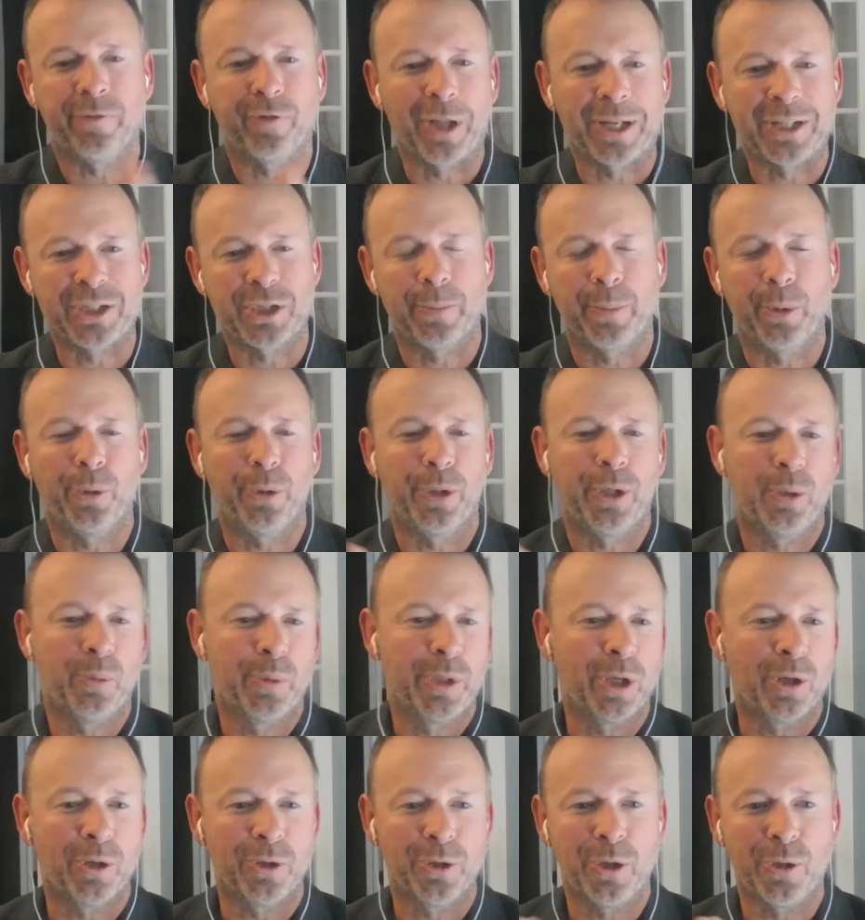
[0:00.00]
flexibility. We
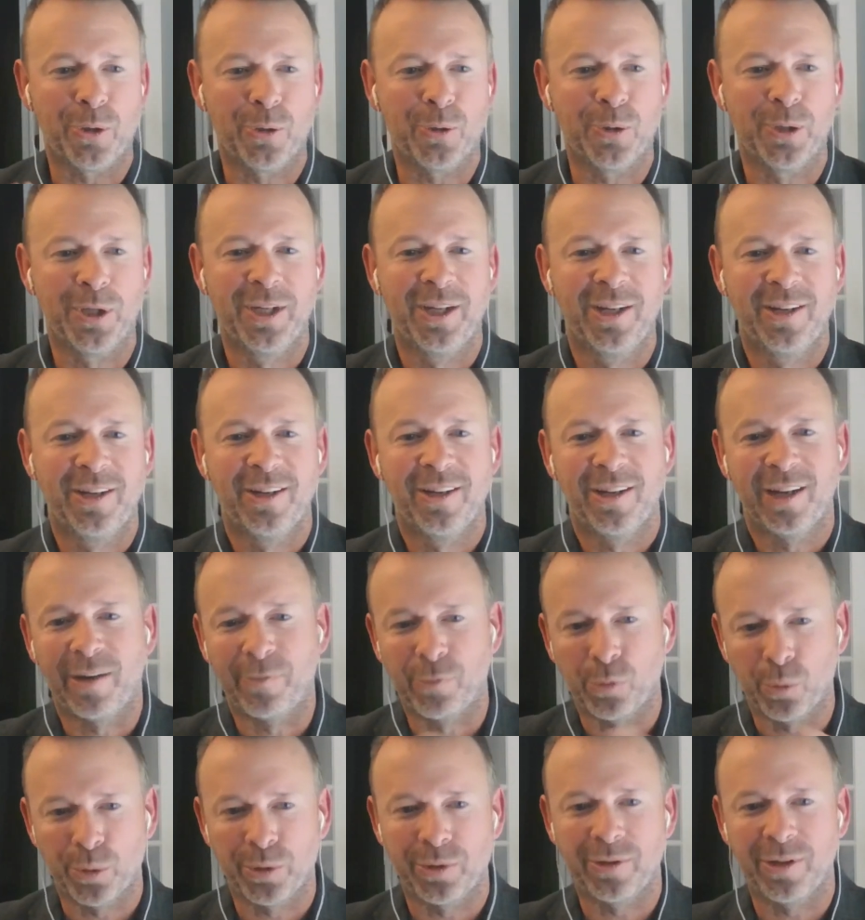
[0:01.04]
all know,
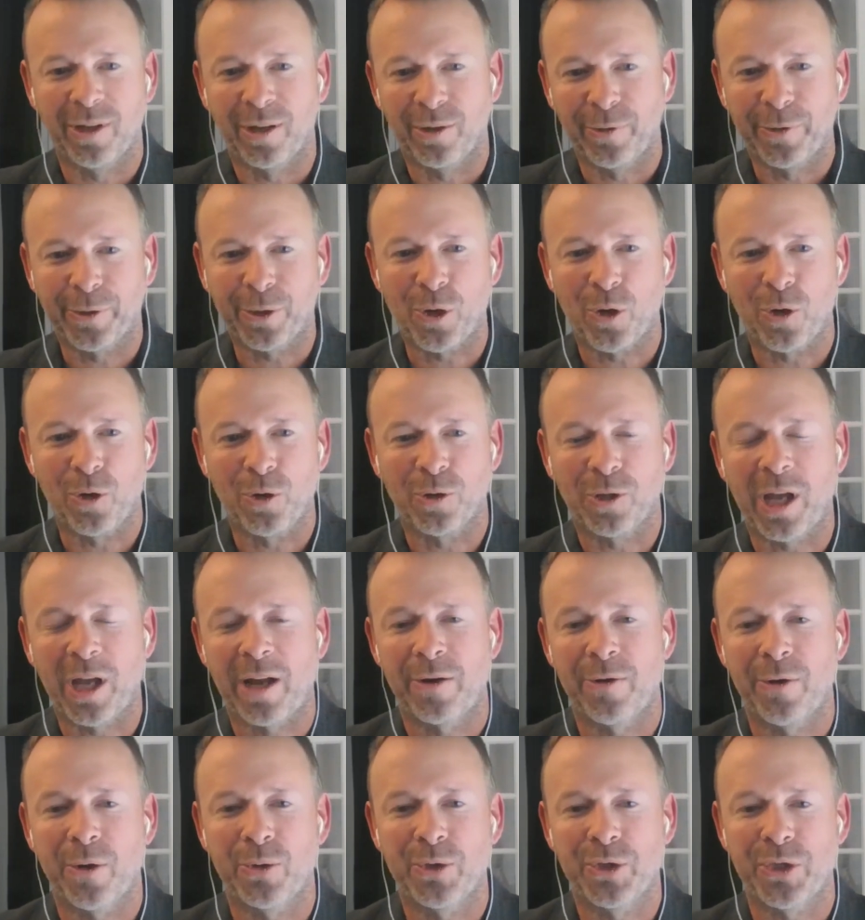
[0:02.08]
everyone on the call kind
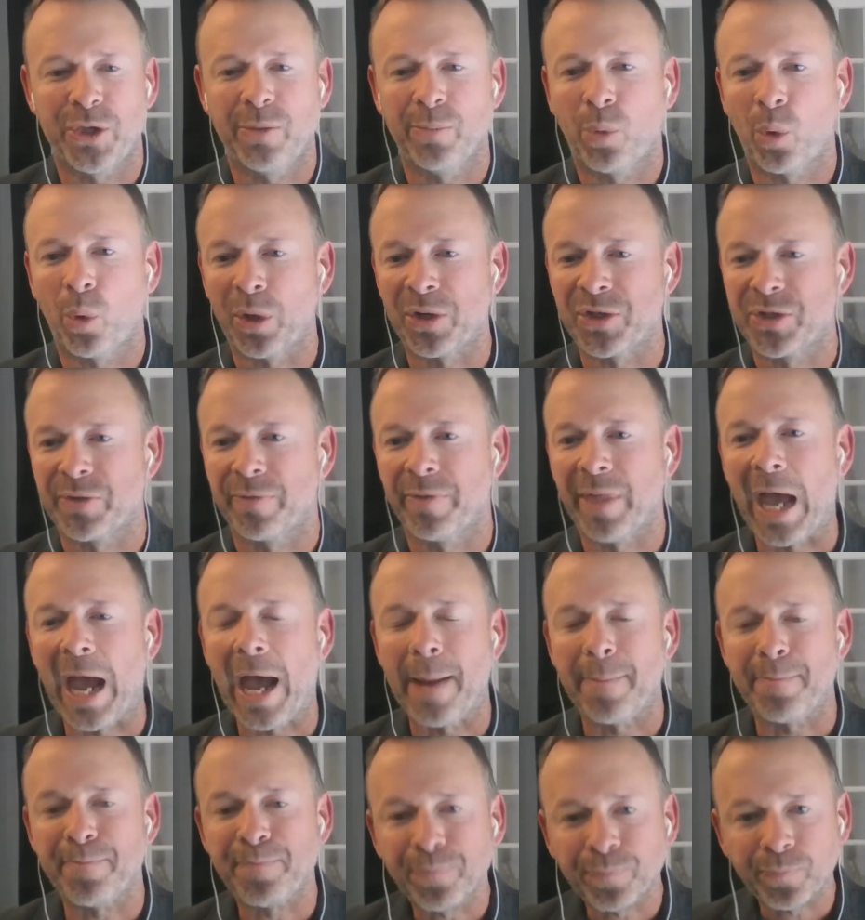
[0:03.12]
of knows the importance of
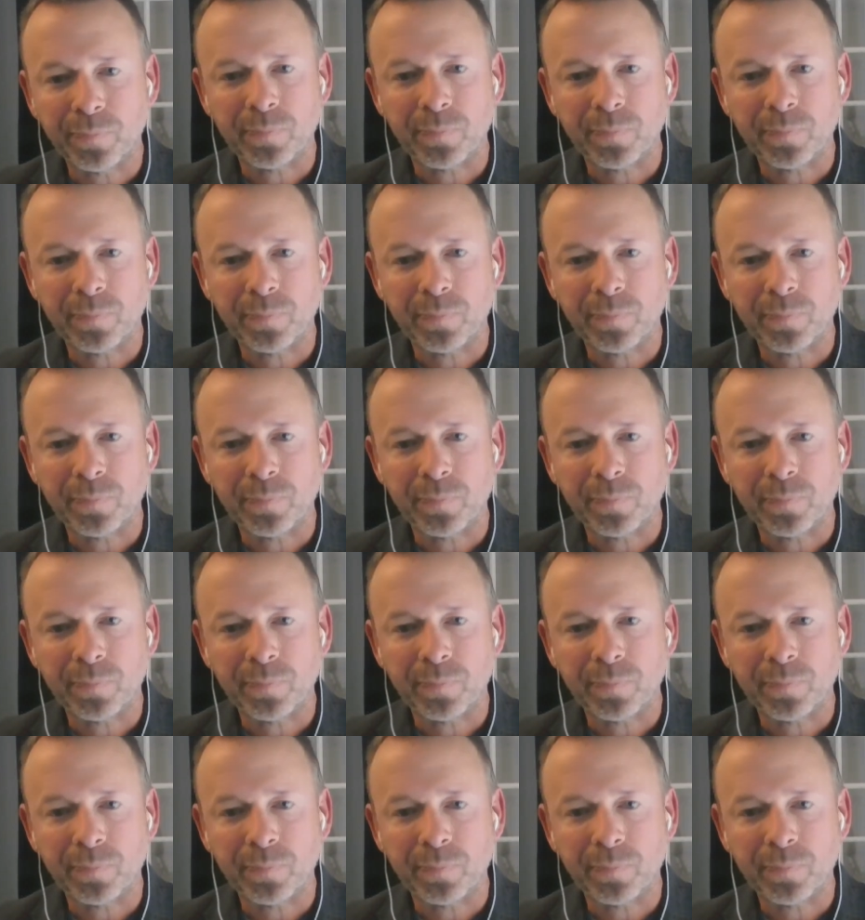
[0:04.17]
that.